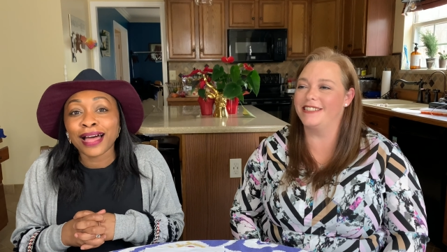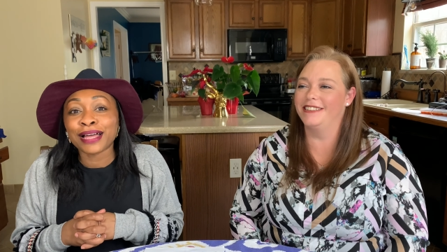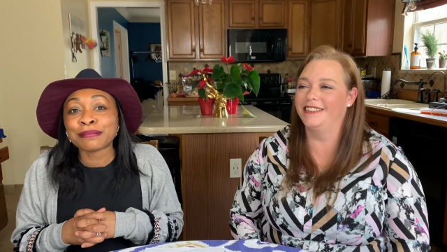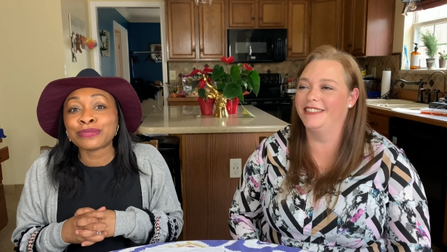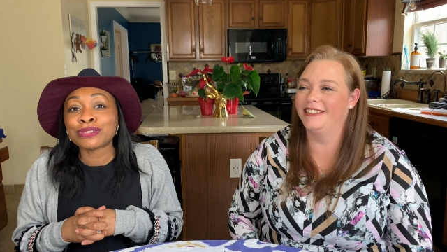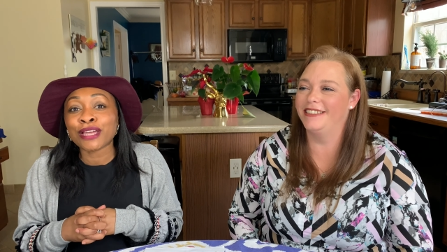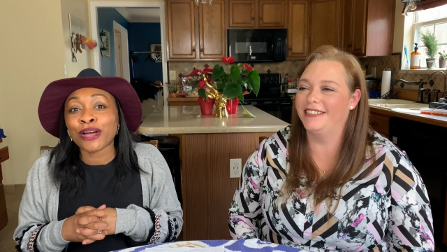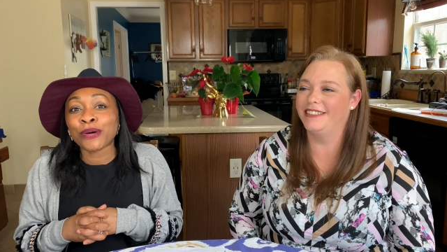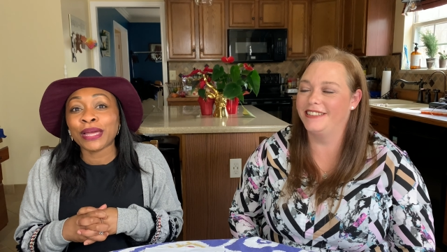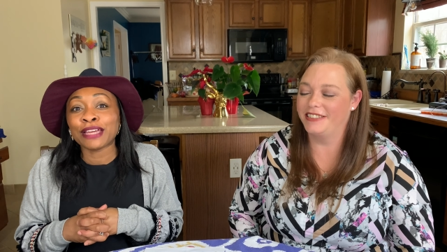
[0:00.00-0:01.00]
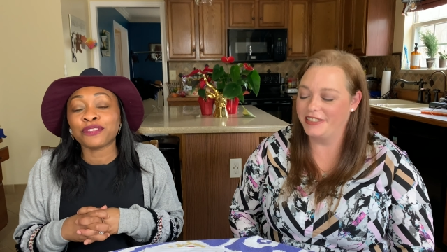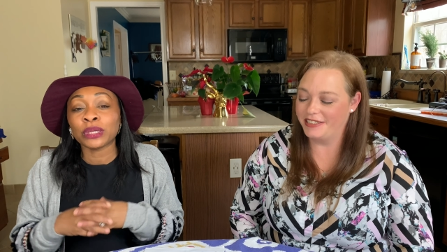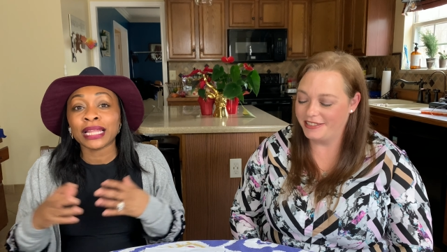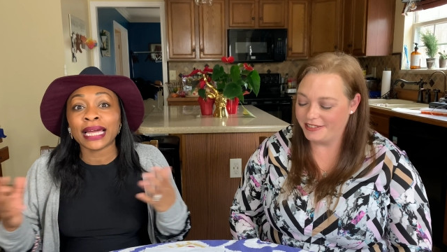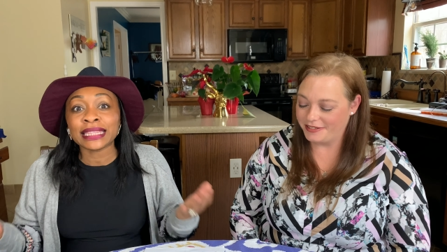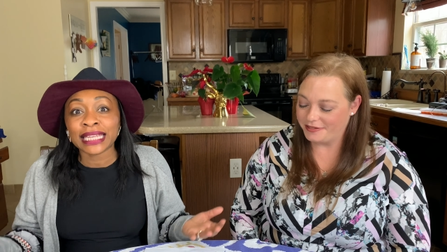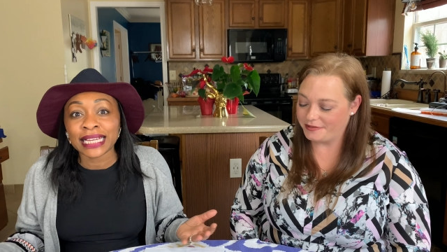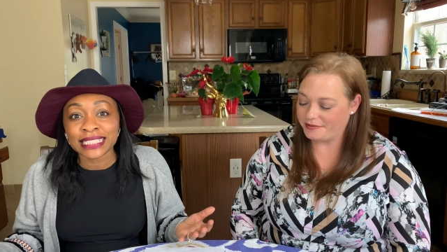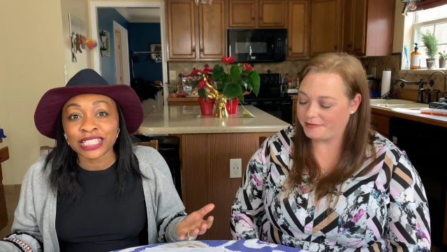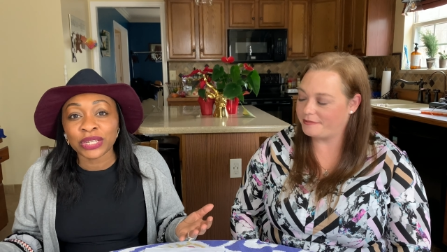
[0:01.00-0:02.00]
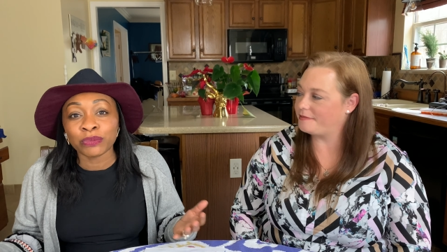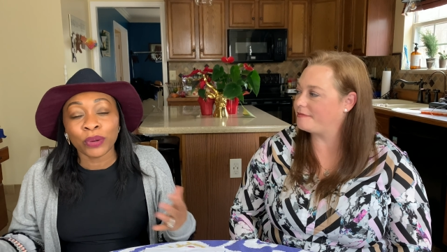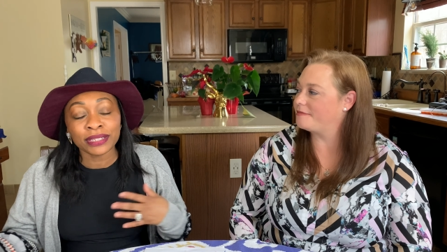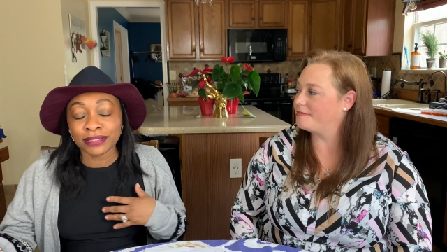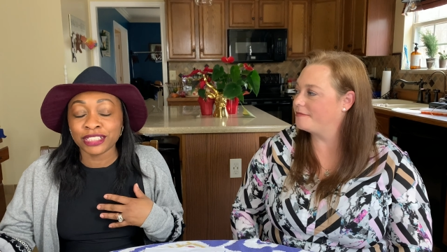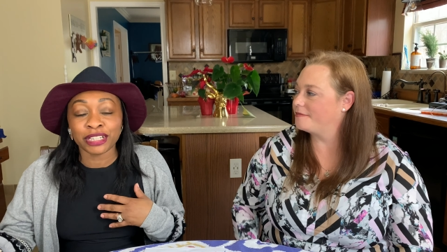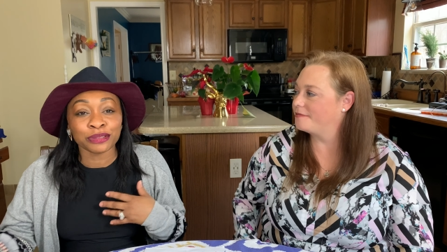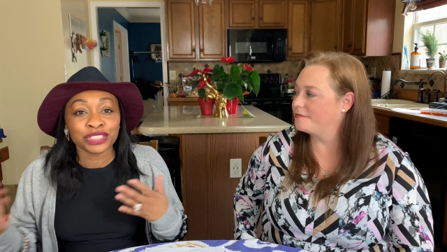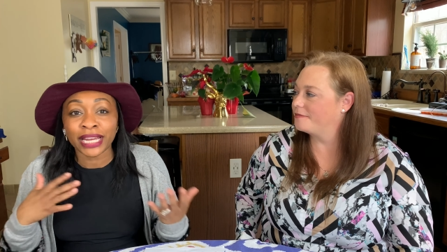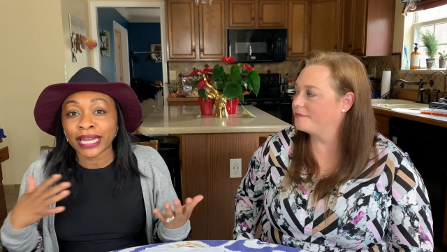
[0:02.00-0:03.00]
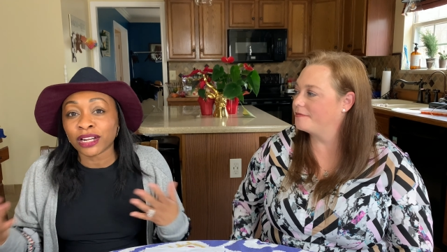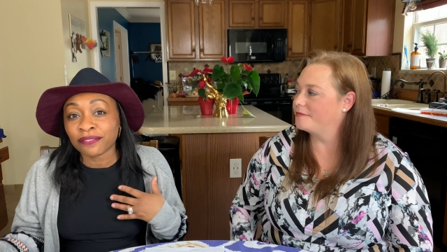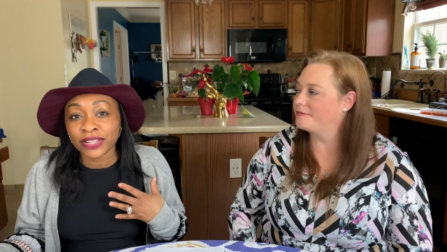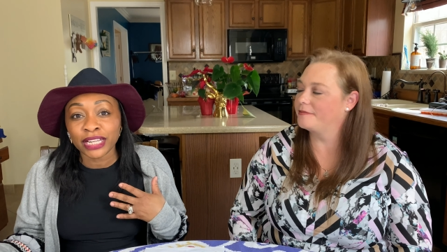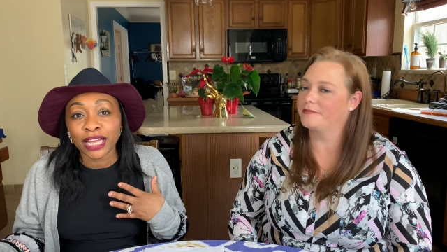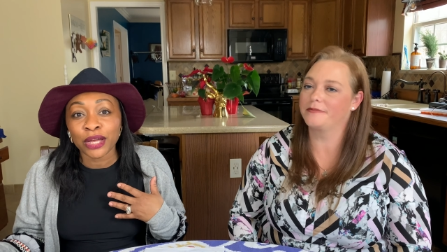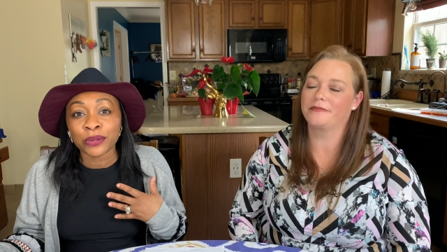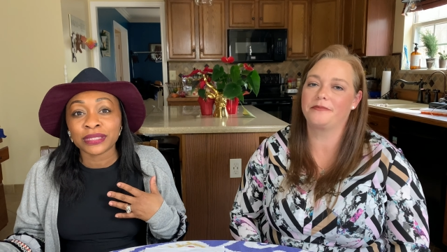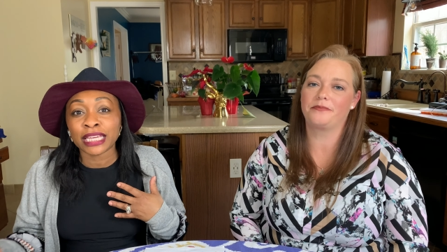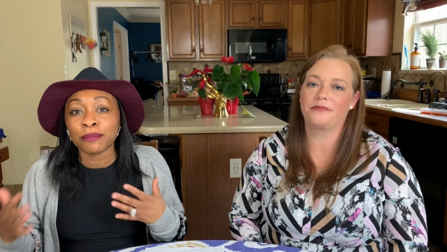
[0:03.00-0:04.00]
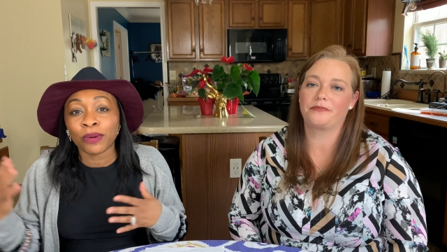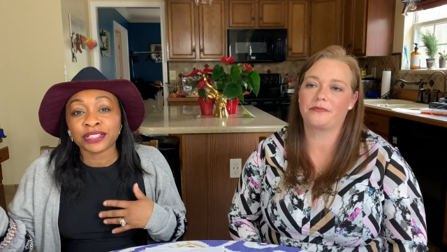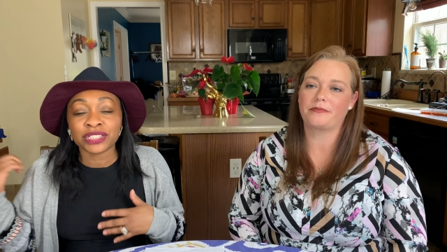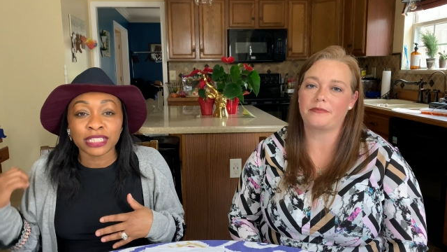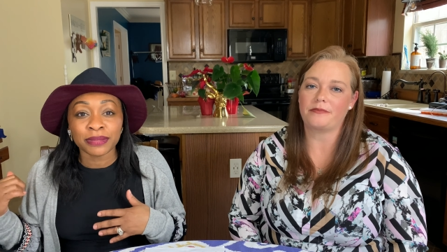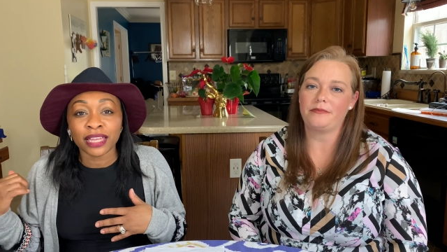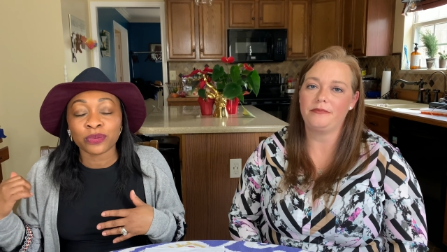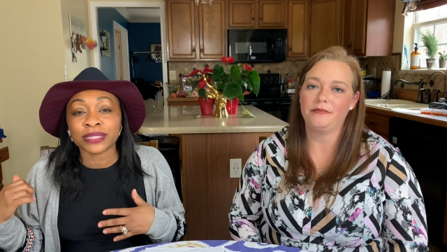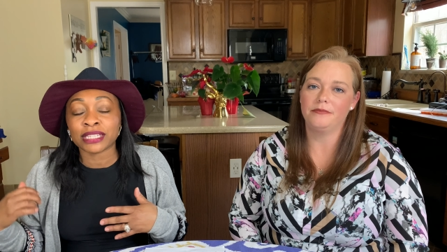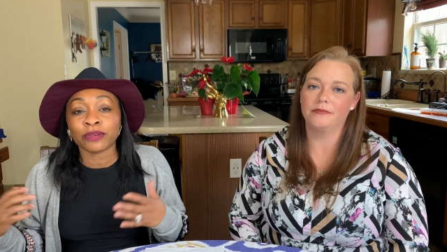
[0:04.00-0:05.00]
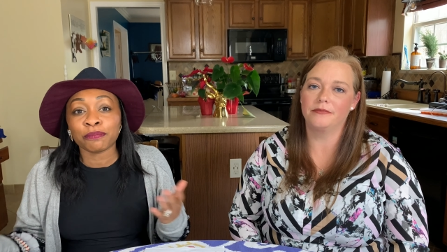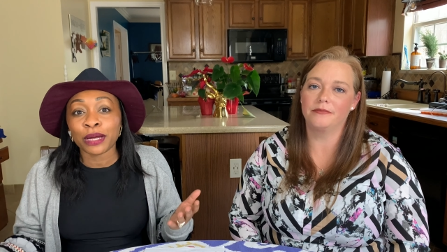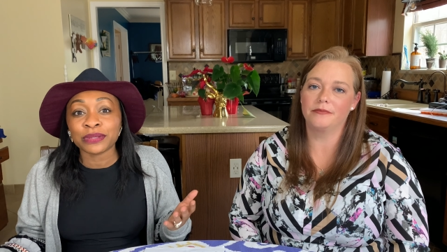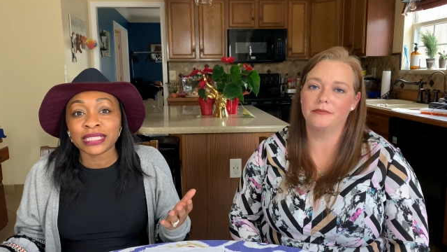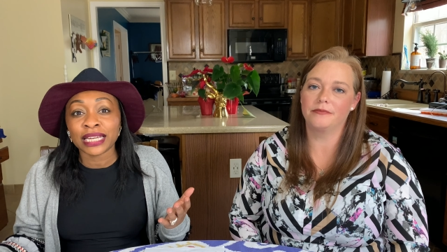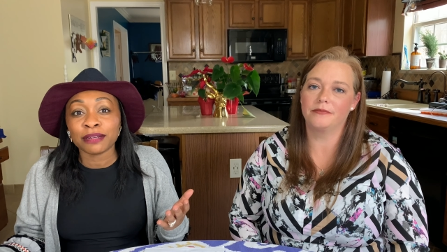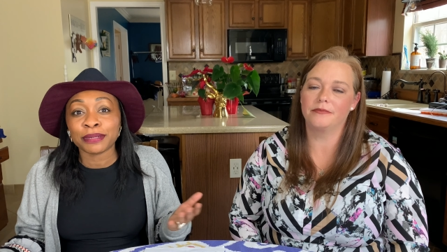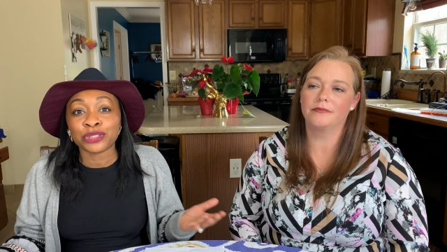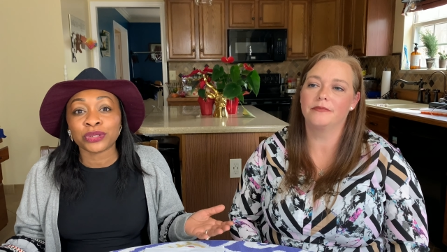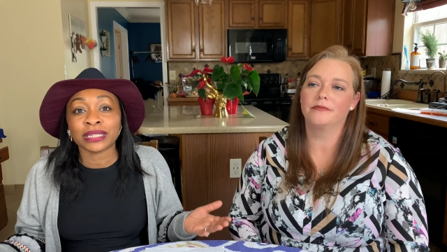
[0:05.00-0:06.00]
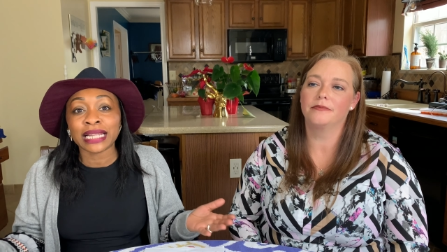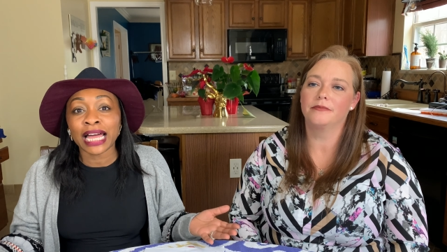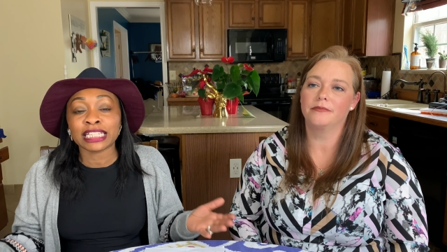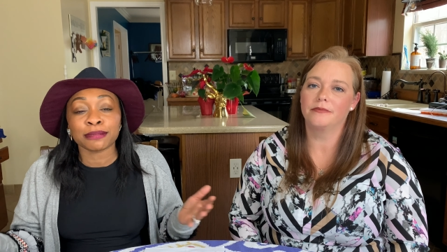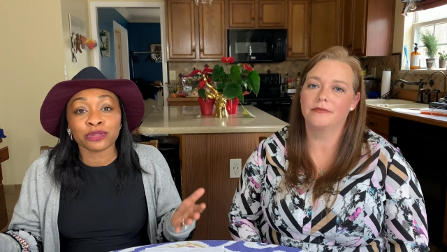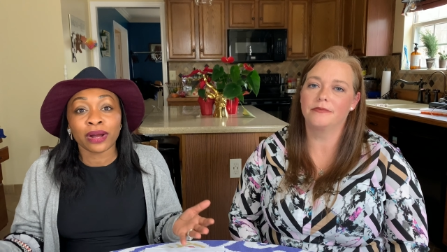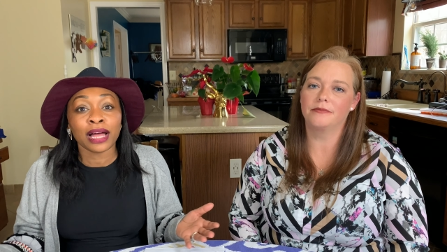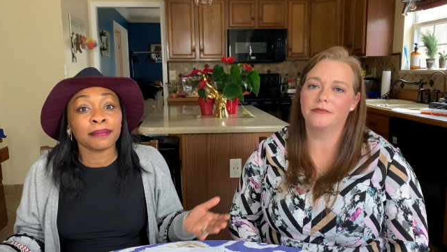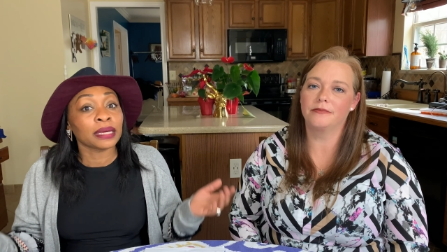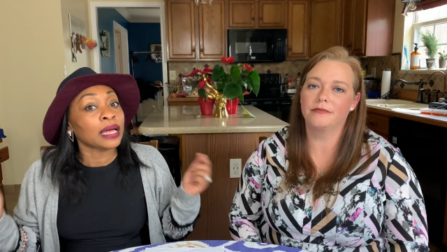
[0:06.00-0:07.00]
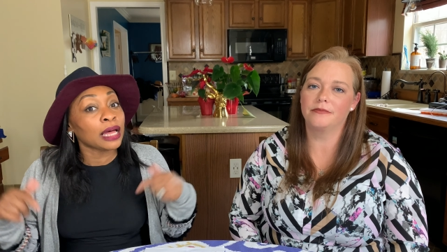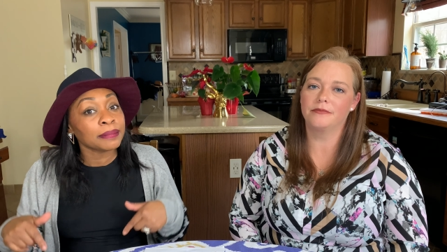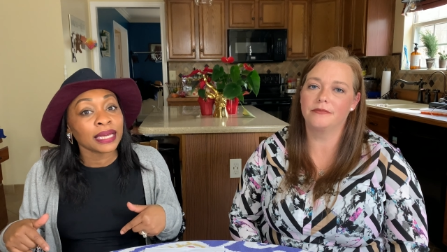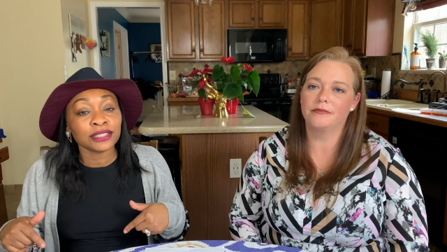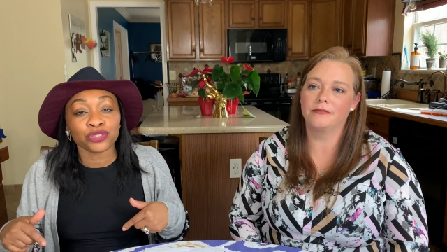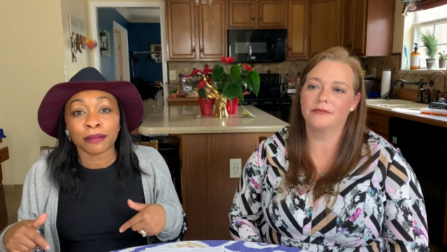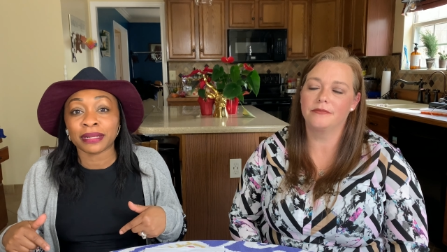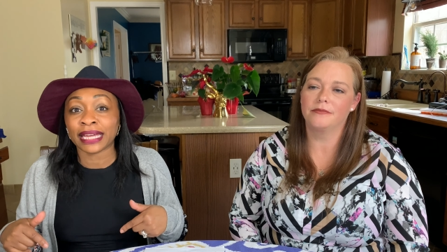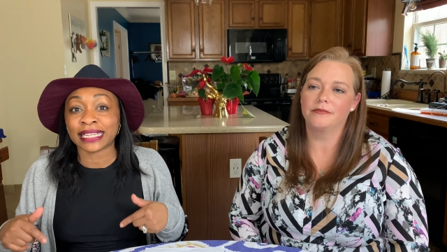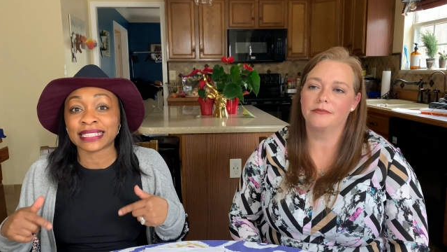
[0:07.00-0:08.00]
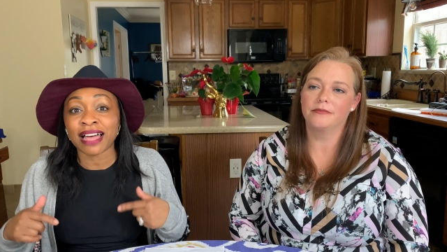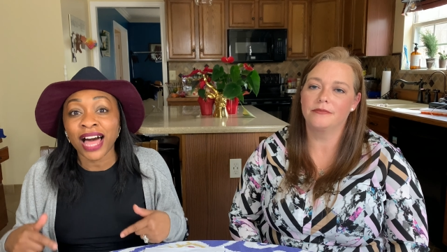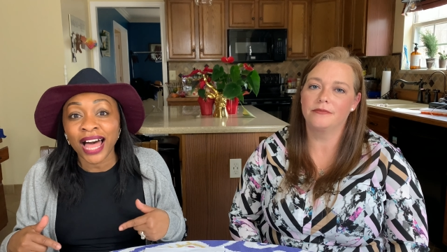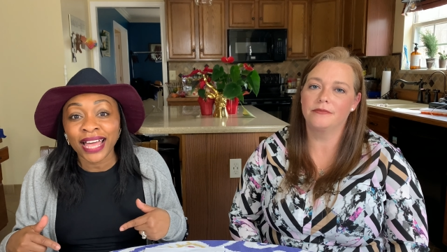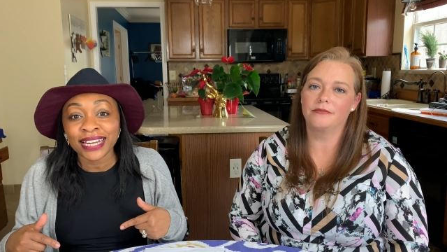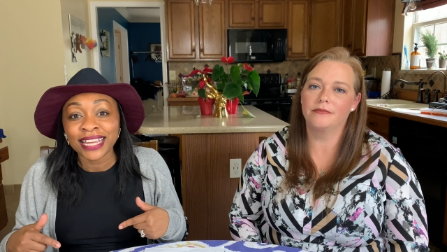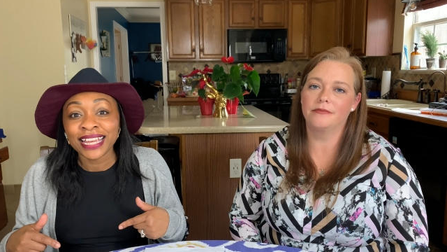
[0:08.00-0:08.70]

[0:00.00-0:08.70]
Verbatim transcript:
Speaker 1: Um, so if you like this and you want, you know, check out our videos, keep watching some of the other ones that we posted. Be sure to like, subscribe, and comment. Drop a like, it's hot.